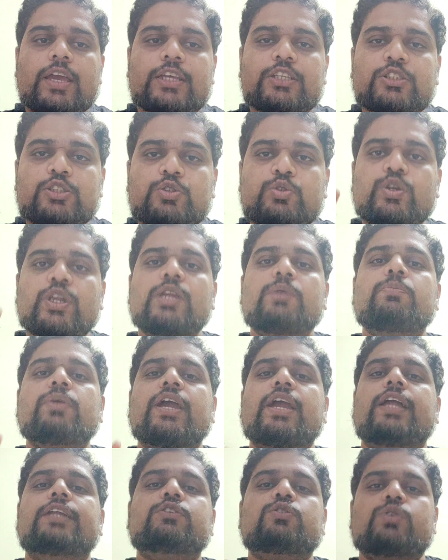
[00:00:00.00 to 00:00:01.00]
extreme
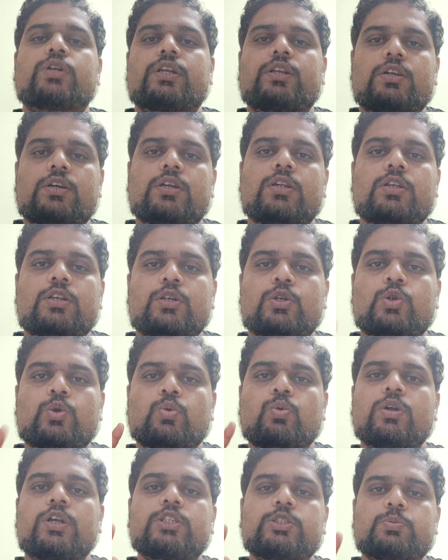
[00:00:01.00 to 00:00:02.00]
hatred
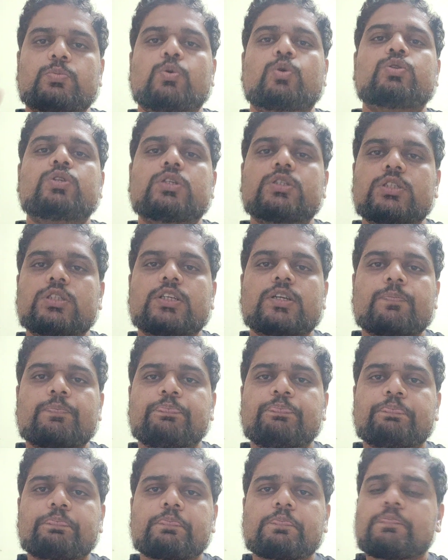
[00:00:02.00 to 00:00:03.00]
towards Modiji.
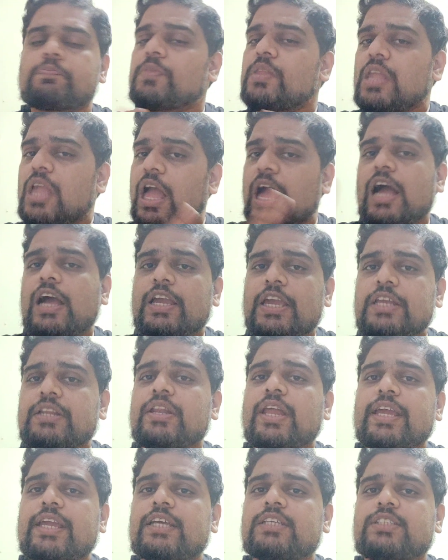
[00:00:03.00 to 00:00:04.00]

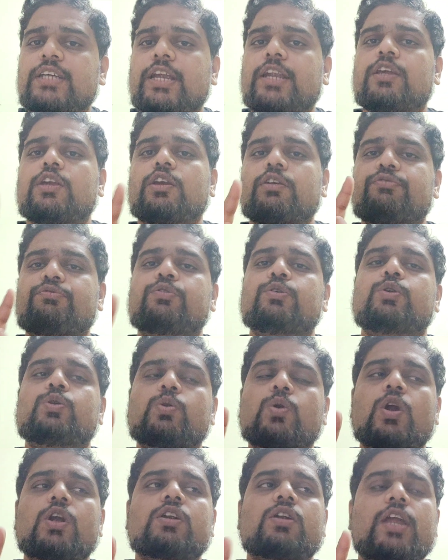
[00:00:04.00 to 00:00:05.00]
Again, like I said, if you
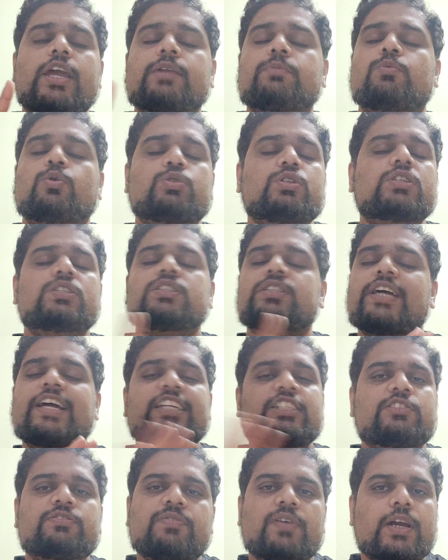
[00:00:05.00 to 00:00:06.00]
do not like Modiji,
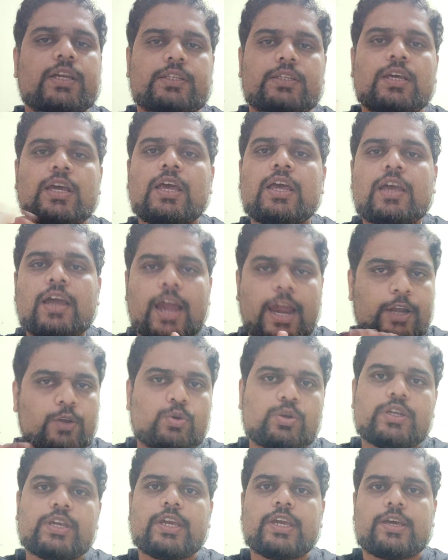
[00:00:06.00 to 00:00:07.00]
that's fine. I
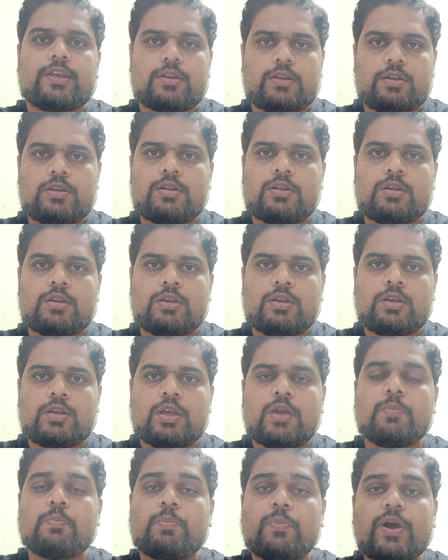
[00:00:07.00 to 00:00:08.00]
don't care.
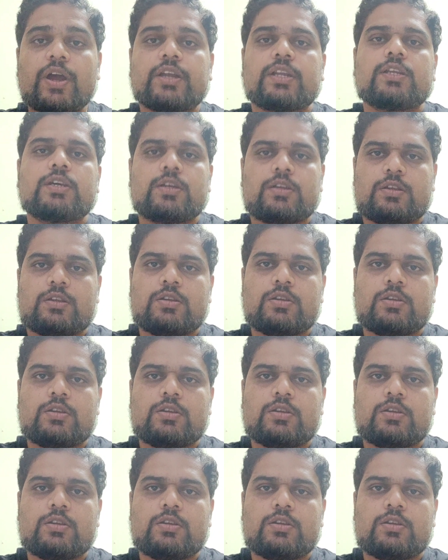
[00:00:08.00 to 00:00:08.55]
But